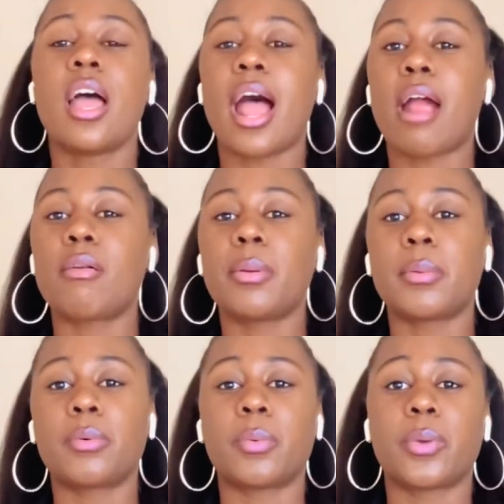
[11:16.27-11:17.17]
I
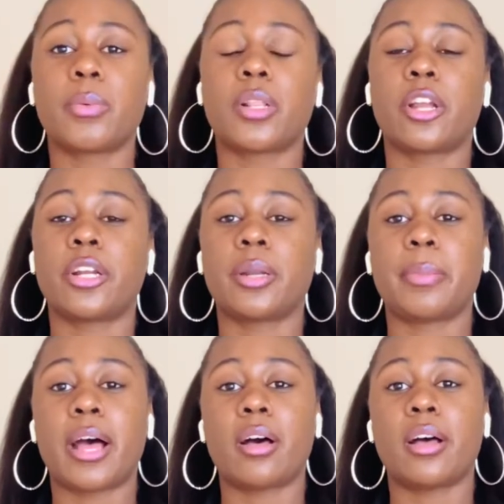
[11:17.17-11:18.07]
remember when we were learning
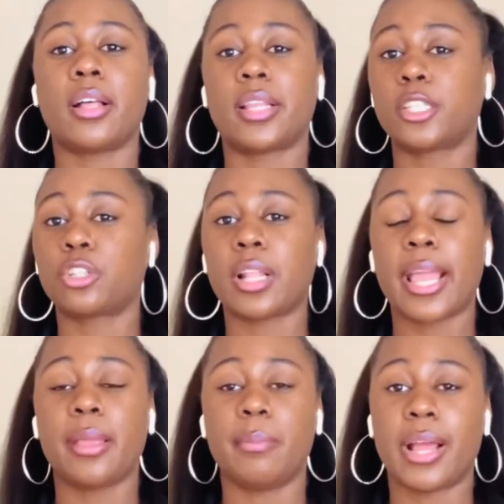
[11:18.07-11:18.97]
about
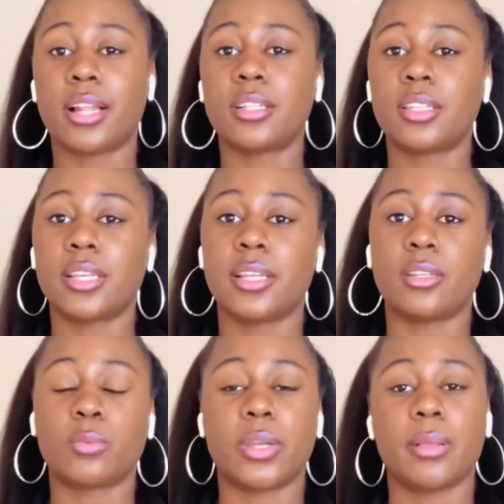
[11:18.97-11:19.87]
electrolyte
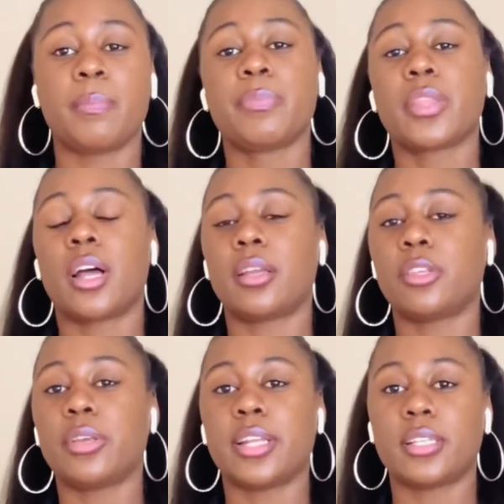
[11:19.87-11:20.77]
imbalances, when
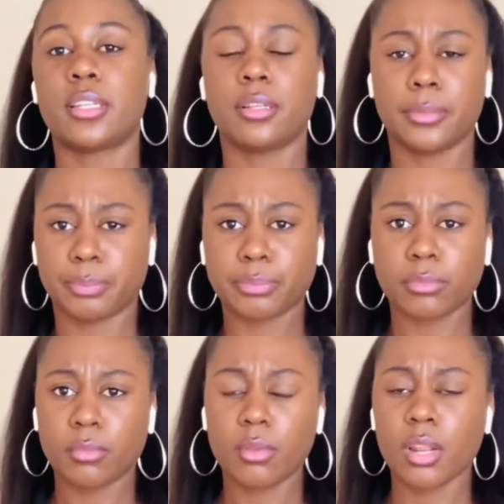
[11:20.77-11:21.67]
you get into
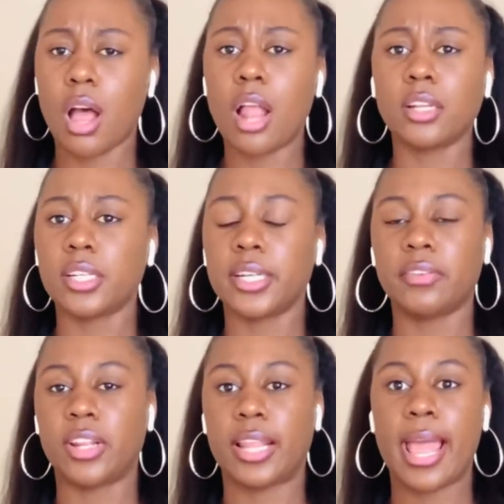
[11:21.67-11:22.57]
all of the
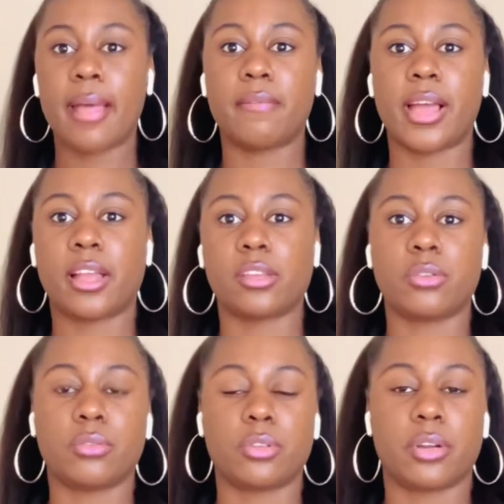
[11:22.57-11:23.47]
different lab
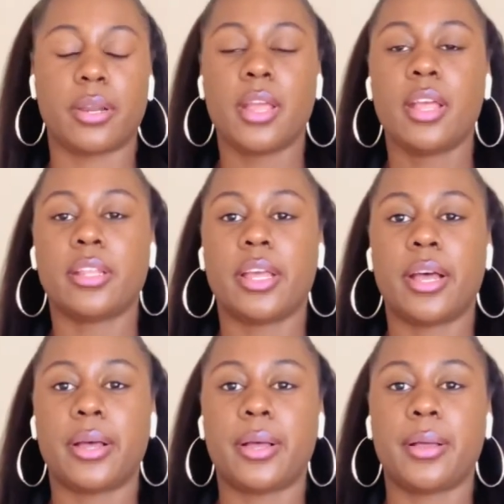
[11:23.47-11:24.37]
values, or
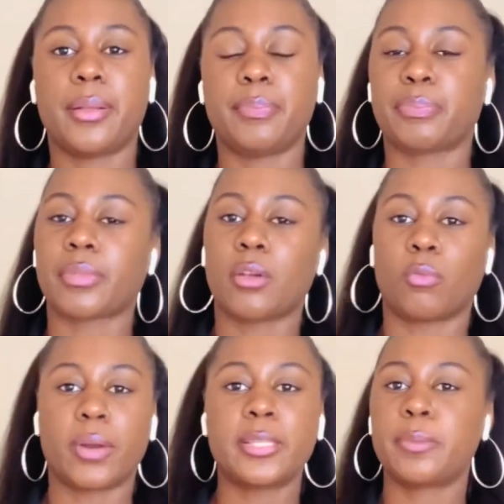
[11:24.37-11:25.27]
the
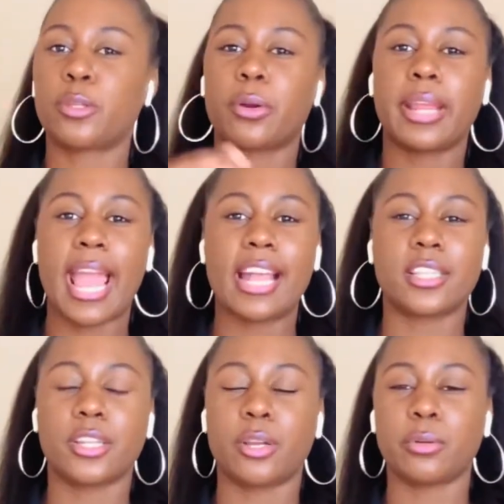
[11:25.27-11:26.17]
respiratory
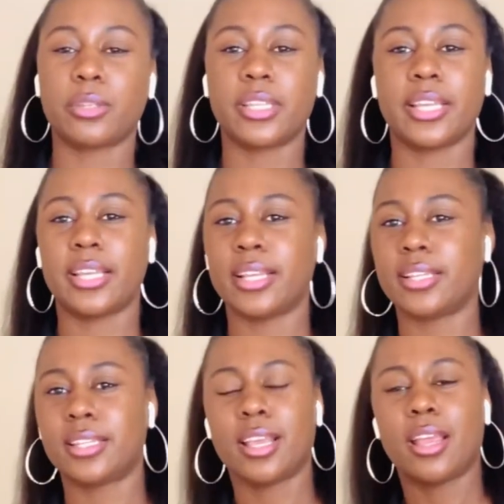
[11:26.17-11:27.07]

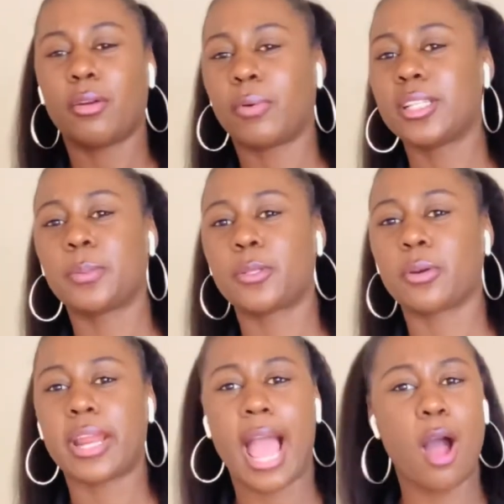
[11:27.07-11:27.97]
acidosis,
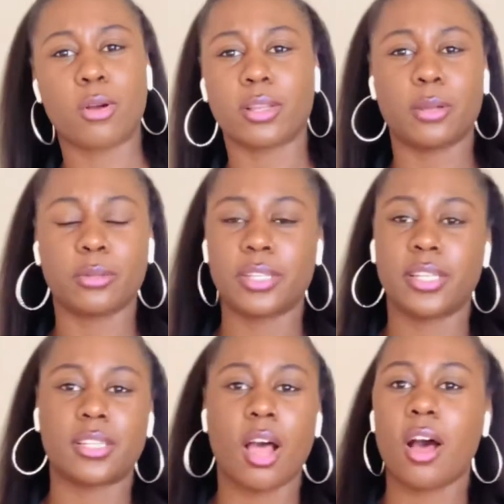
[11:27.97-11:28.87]
respiratory
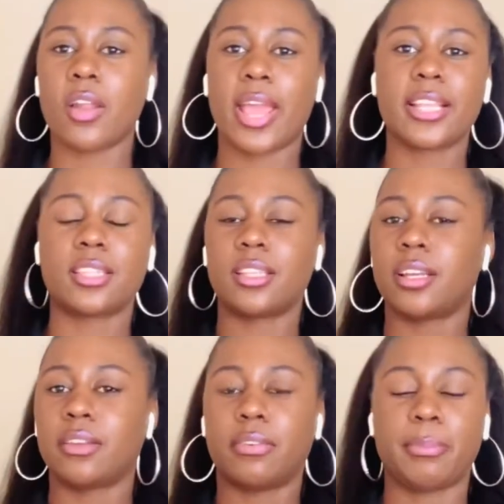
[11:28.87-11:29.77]
alkalosis, all that
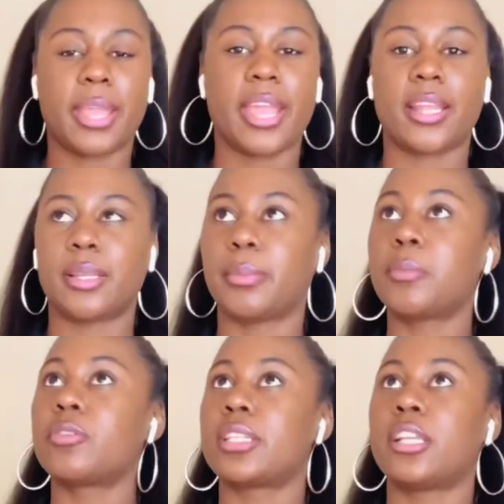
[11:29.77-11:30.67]
stuff. Man, the
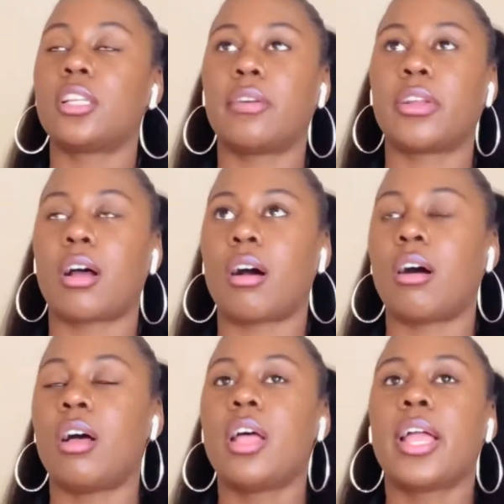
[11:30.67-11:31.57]
memorization of it
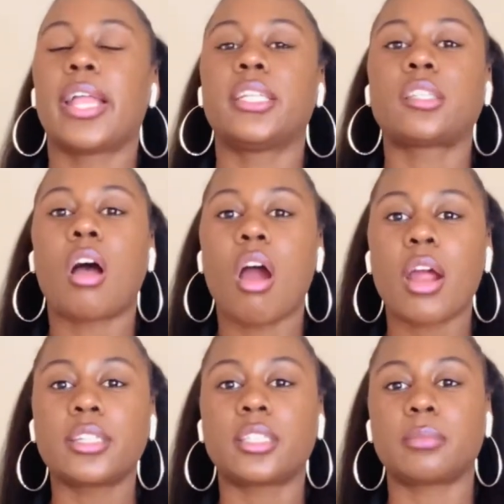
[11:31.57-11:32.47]
all. It's
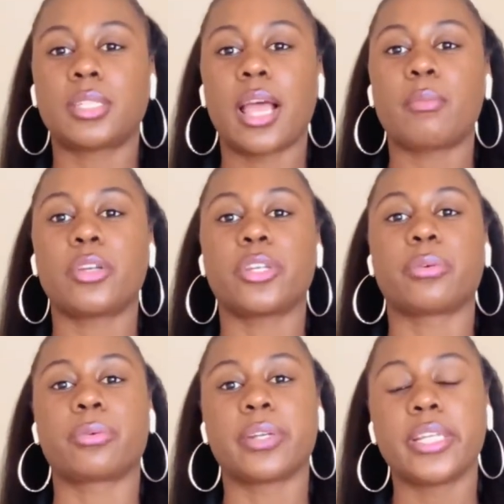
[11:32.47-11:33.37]
hard sometimes when you're
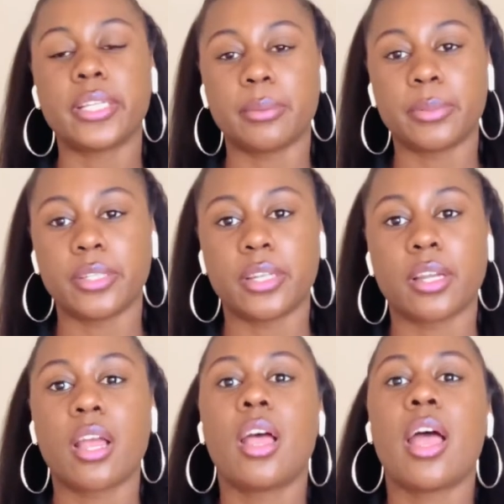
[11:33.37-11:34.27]
reading the
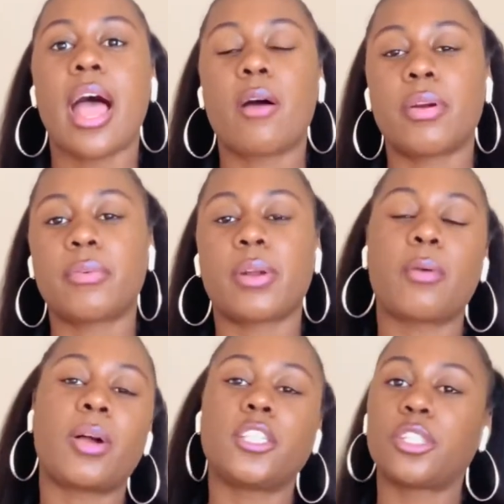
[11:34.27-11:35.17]
book. However, when I
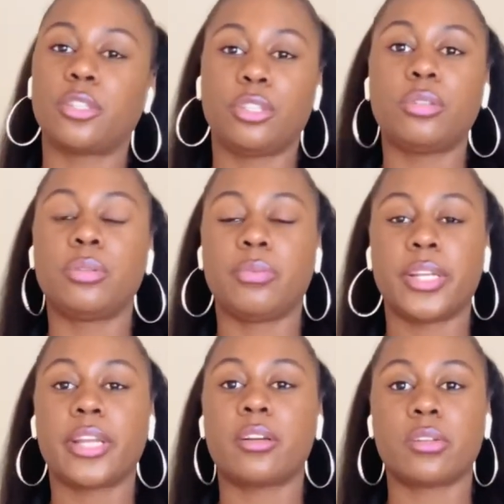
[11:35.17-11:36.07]
watch those YouTube
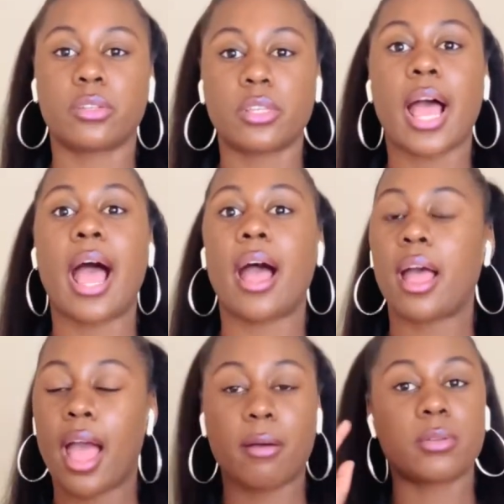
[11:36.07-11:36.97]
videos,
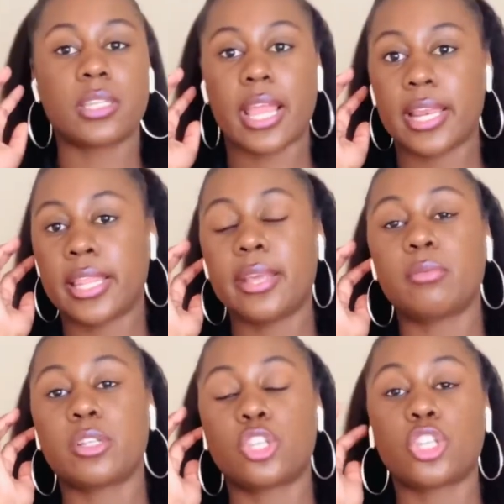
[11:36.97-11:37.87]
I will say it
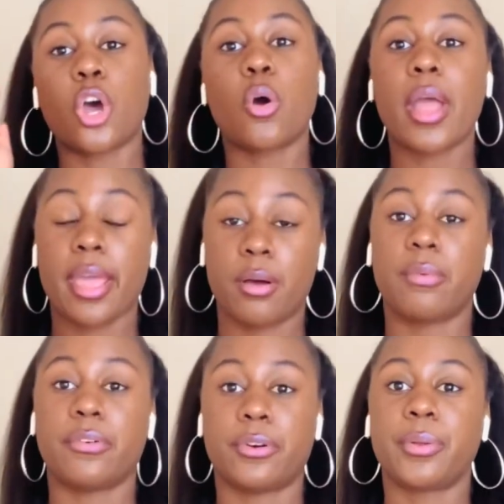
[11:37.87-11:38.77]
was so
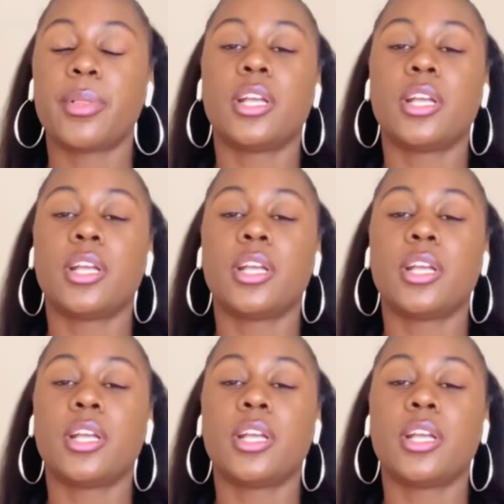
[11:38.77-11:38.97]
helpful.